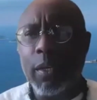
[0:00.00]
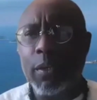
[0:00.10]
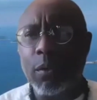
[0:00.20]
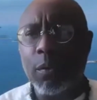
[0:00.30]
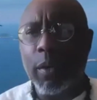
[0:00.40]

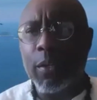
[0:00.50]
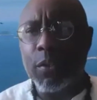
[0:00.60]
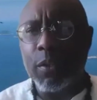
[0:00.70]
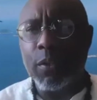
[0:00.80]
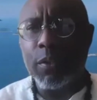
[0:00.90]

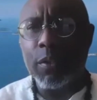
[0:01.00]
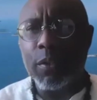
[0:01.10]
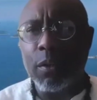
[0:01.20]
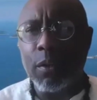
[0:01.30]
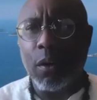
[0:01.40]
considerations
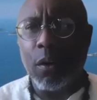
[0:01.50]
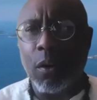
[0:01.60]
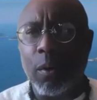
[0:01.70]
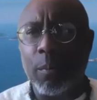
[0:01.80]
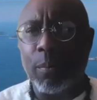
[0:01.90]

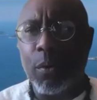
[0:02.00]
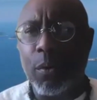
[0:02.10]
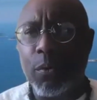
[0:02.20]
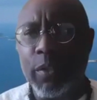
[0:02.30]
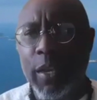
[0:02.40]
or
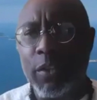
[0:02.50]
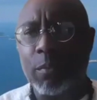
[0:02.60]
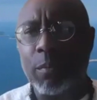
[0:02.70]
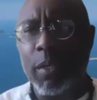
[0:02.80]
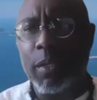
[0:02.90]
approaches that
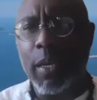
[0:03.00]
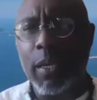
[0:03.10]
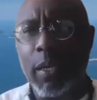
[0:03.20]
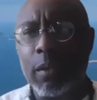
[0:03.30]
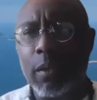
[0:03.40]
should be
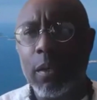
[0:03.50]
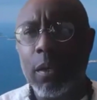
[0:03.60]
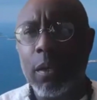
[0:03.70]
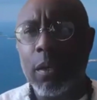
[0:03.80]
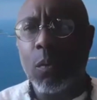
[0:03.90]
taken
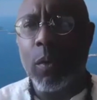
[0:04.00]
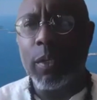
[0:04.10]
when